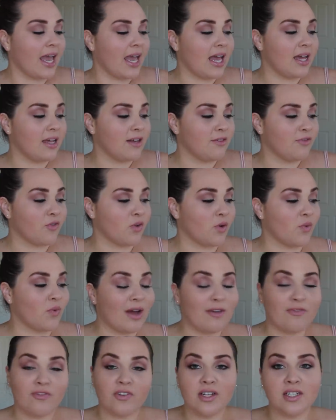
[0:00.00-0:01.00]
And for
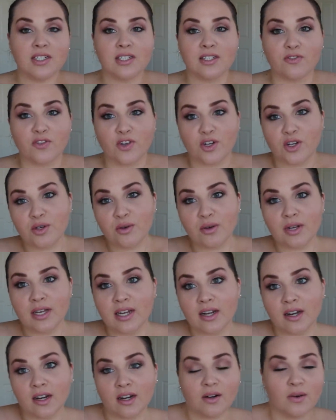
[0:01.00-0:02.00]
reference, if you're new
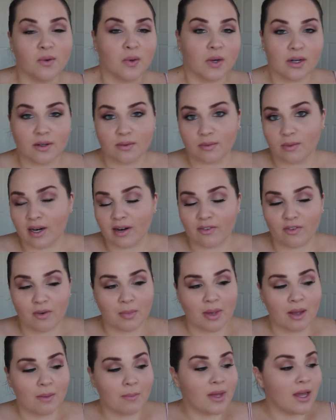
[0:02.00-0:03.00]
here or whatever
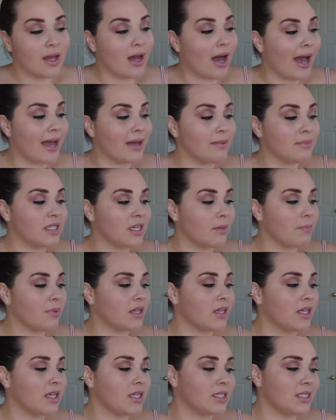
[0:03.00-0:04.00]
it may be, I am
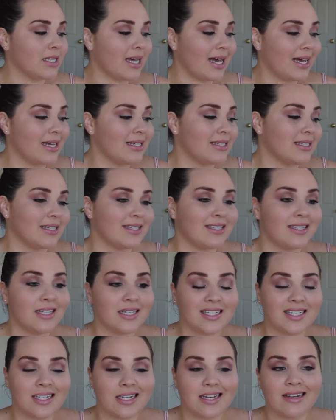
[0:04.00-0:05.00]
typically a size
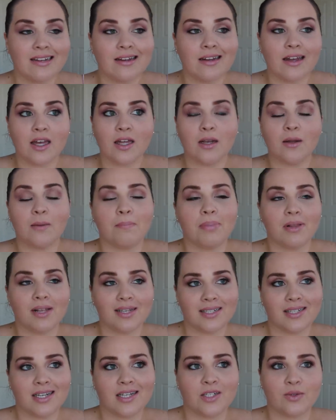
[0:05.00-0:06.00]
16 in
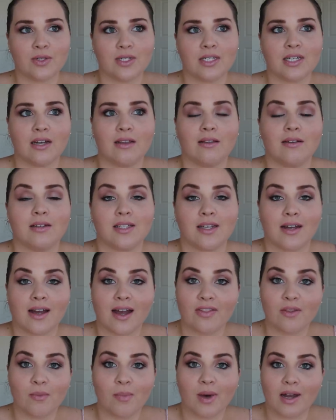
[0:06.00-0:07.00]
plus size retailers, like
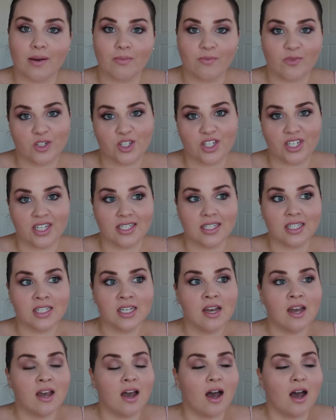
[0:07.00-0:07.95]
on the bottom for jeans.